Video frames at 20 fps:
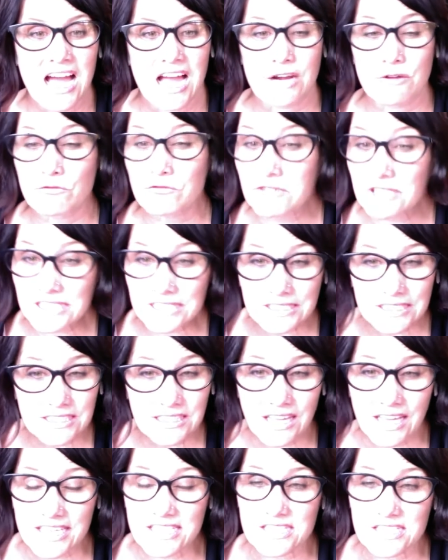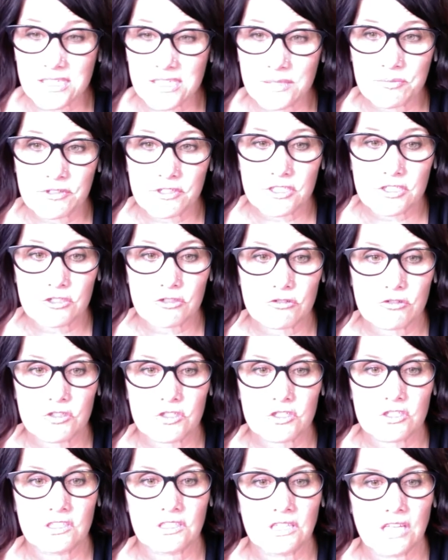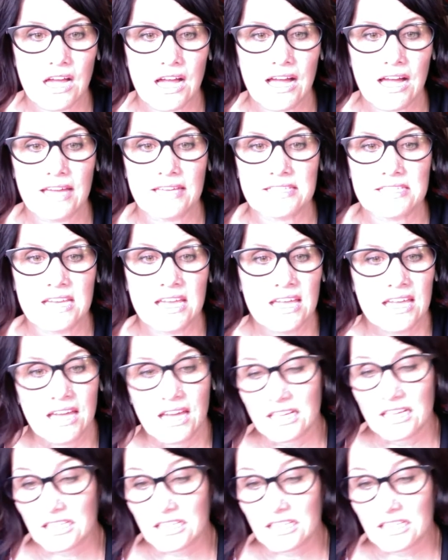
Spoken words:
I really like ZipRecruiter a lot.